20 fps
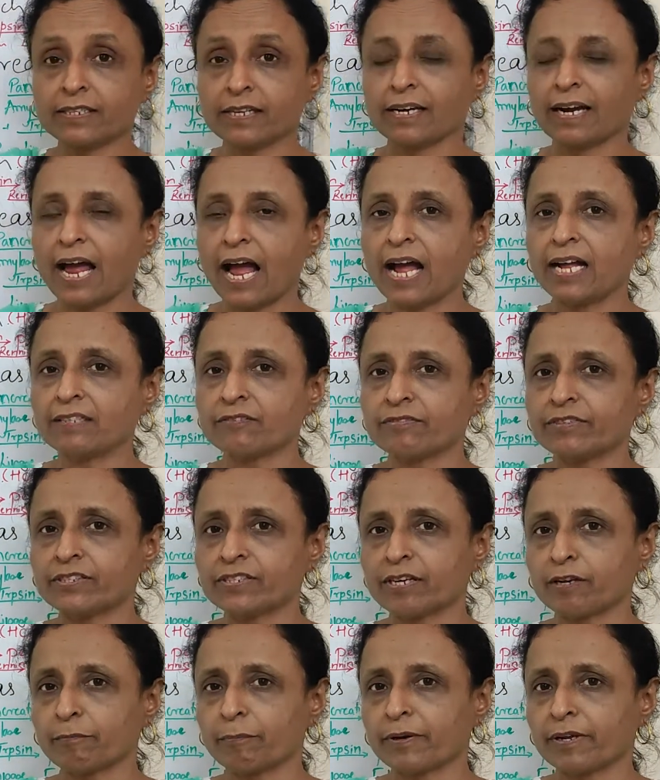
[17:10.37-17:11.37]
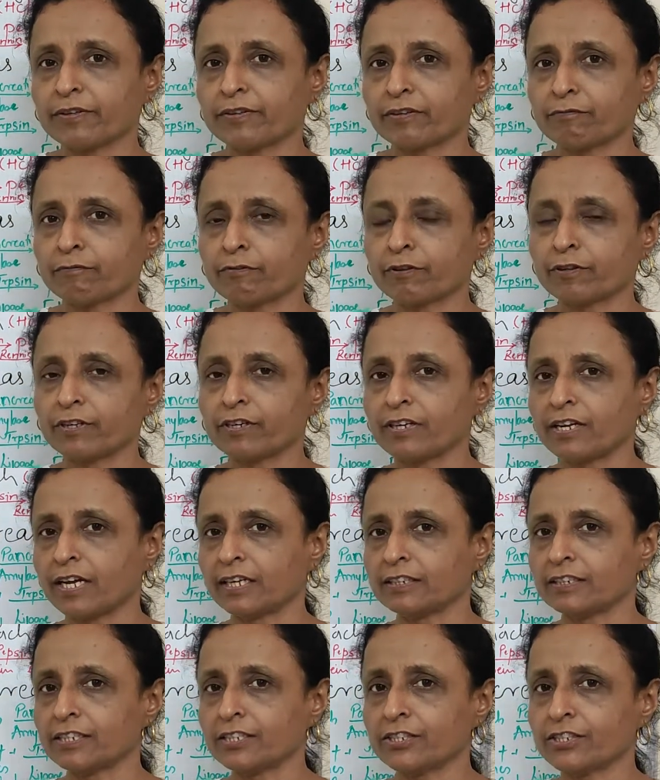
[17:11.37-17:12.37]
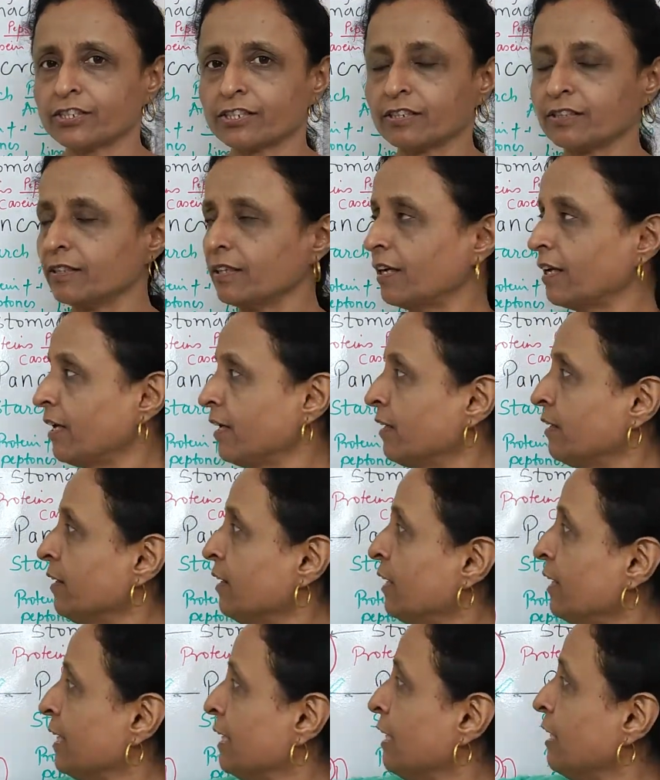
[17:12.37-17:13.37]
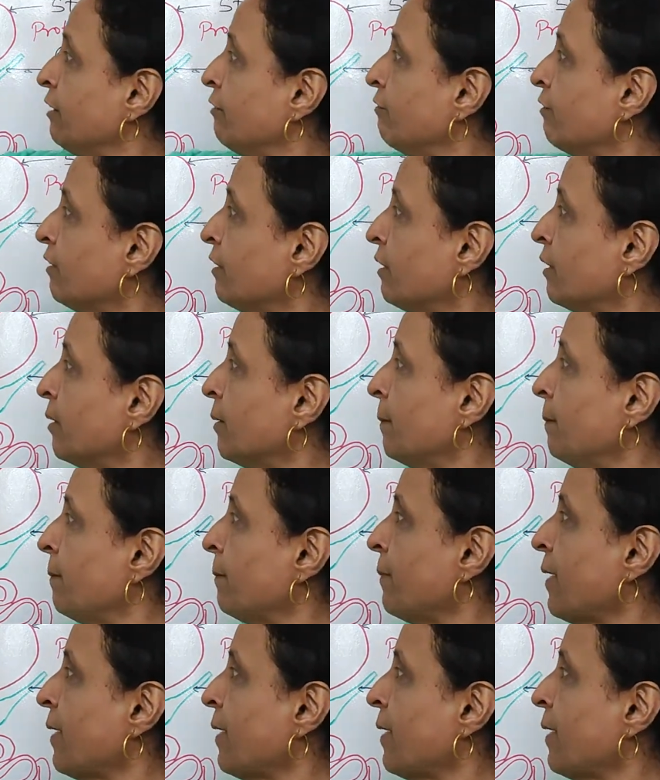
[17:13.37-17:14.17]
glands which are present for the digestion, like liver,